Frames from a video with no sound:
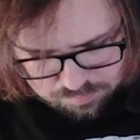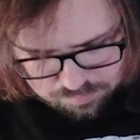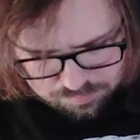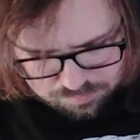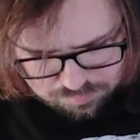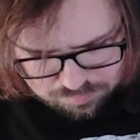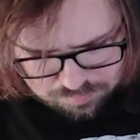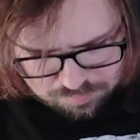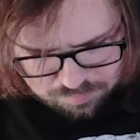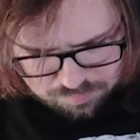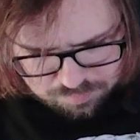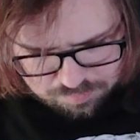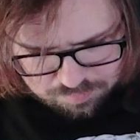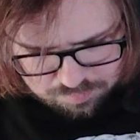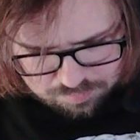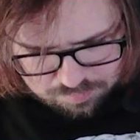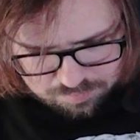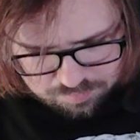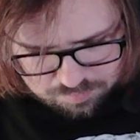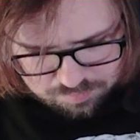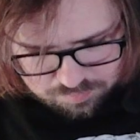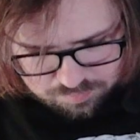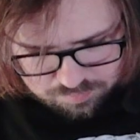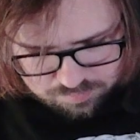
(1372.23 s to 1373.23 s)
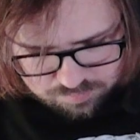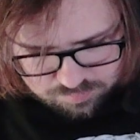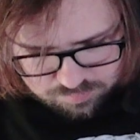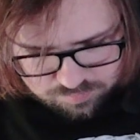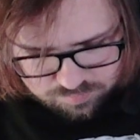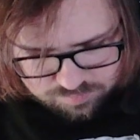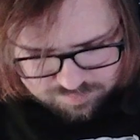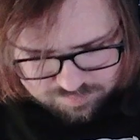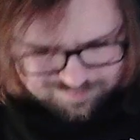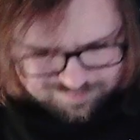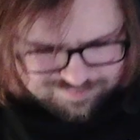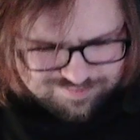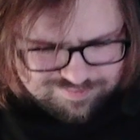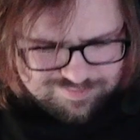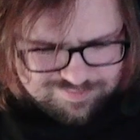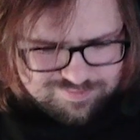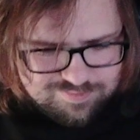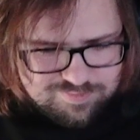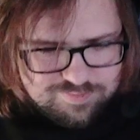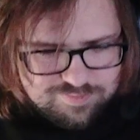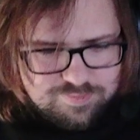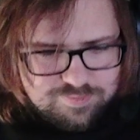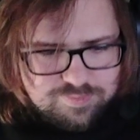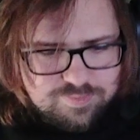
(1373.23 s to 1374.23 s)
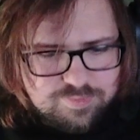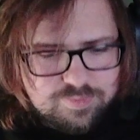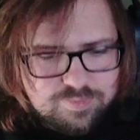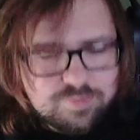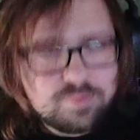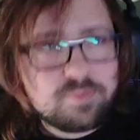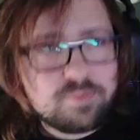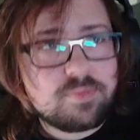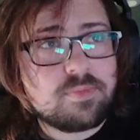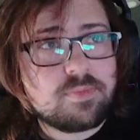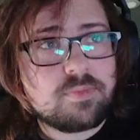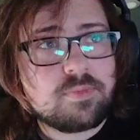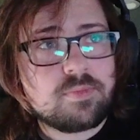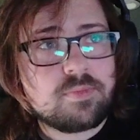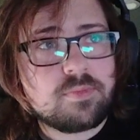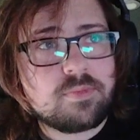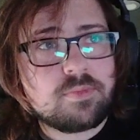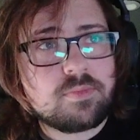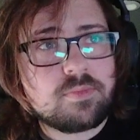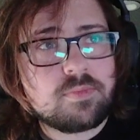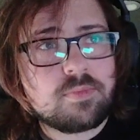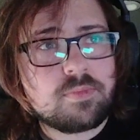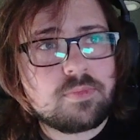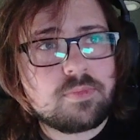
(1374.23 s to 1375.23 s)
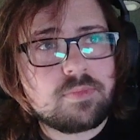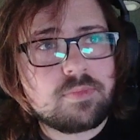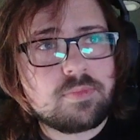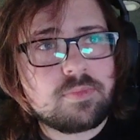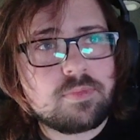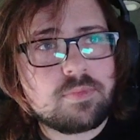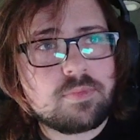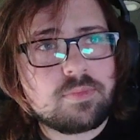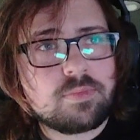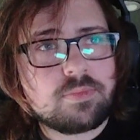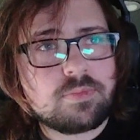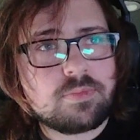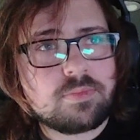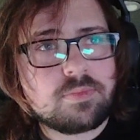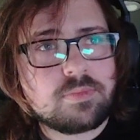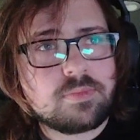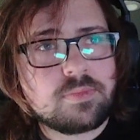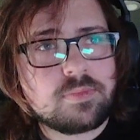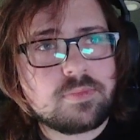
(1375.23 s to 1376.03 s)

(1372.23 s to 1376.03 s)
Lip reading: No words are spoken by the person on screen.